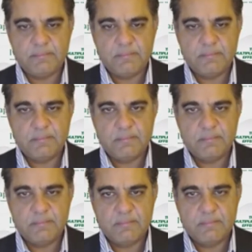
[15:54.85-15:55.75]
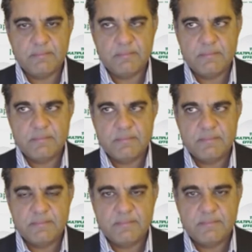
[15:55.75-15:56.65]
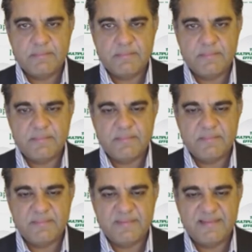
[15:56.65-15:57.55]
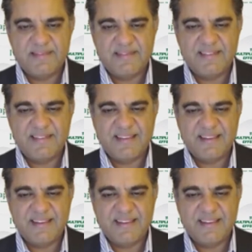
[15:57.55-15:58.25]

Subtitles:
No words are spoken by the person on screen.